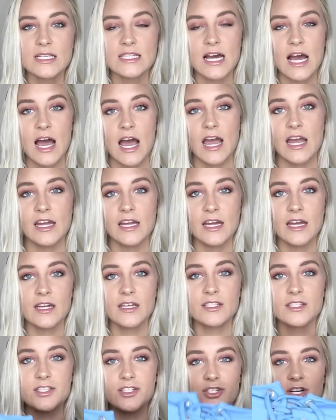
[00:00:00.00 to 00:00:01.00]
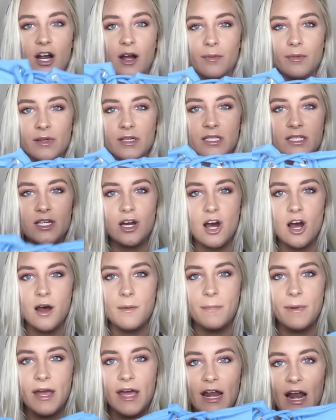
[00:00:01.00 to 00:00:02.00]
tie strapless
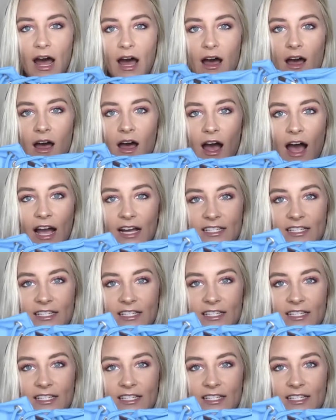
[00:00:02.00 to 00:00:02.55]
top and uh,